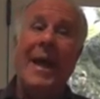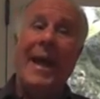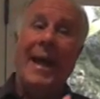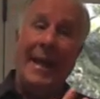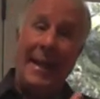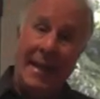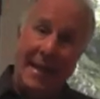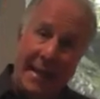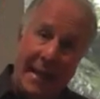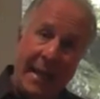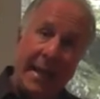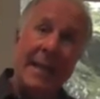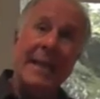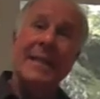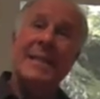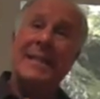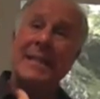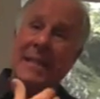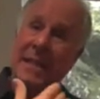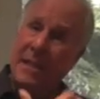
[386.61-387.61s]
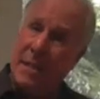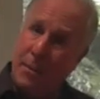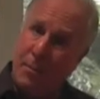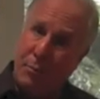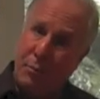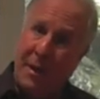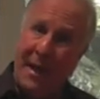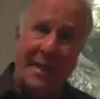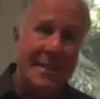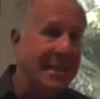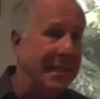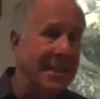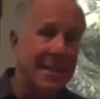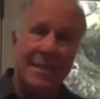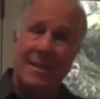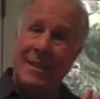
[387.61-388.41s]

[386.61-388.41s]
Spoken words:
And again, this is a process.